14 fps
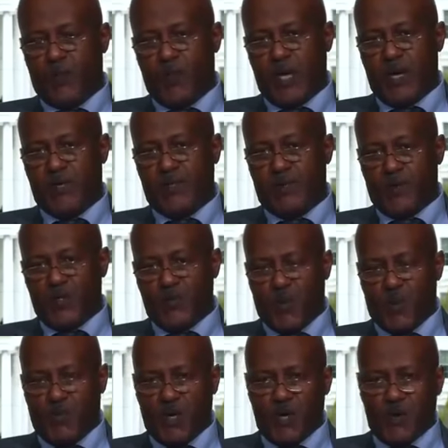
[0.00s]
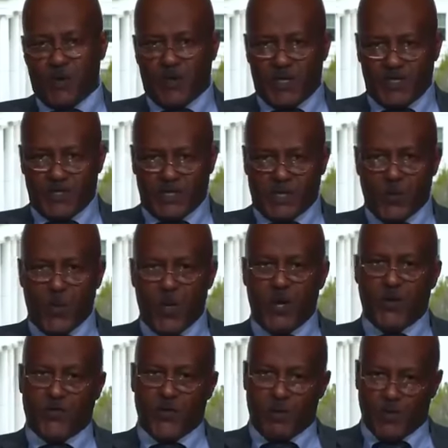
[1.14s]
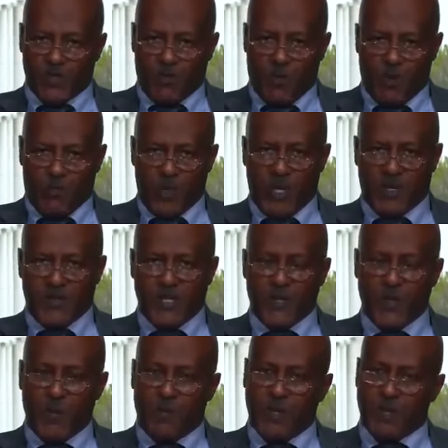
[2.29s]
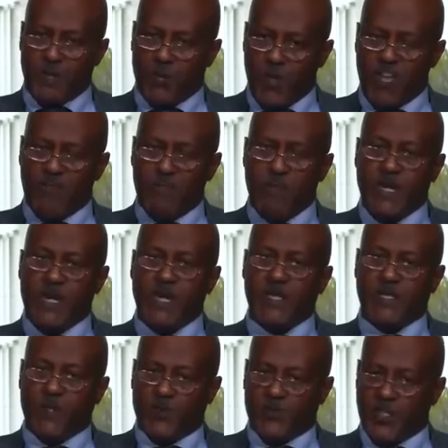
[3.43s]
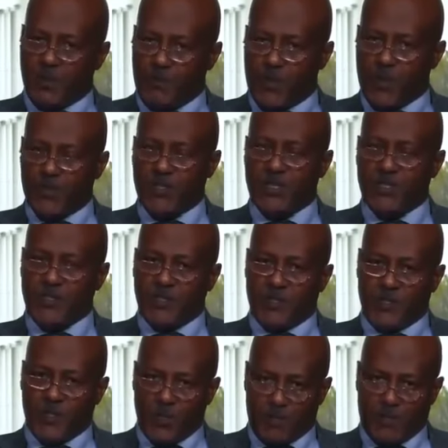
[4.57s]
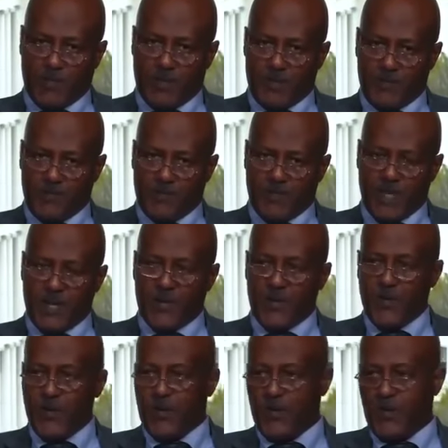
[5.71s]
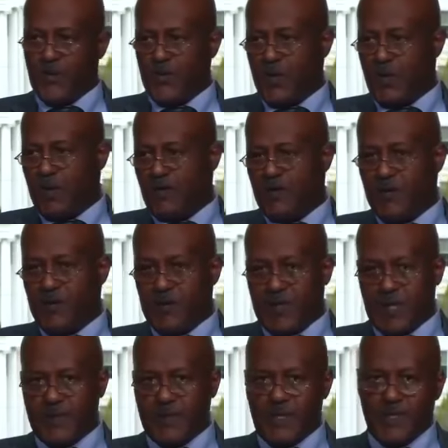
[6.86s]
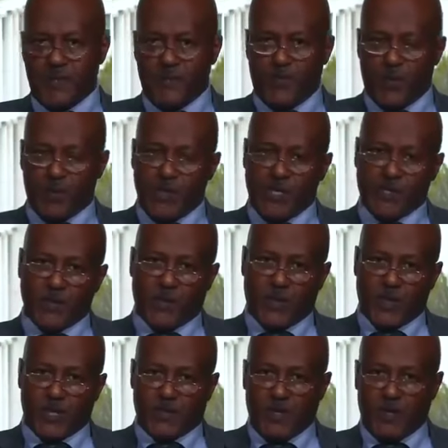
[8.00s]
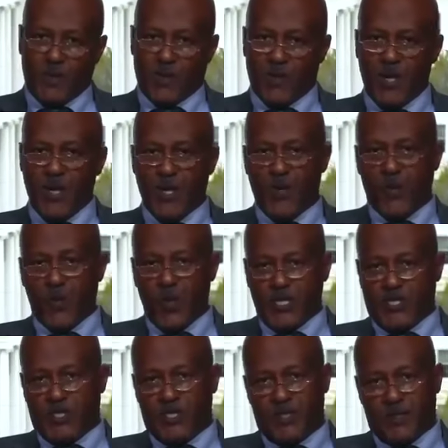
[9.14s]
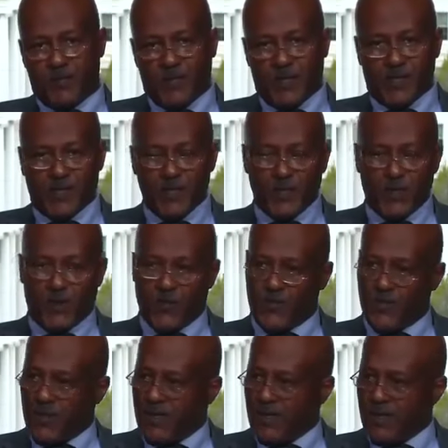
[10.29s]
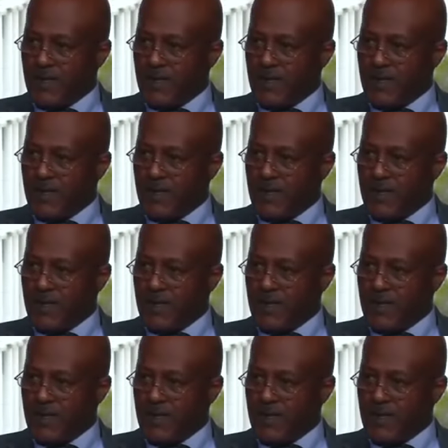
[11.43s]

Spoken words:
We are the most popular organization, one of the most popular. The Ethiopian, we have millions of supporters in Ethiopia. I don't know if you have your data and information correctly or which versions of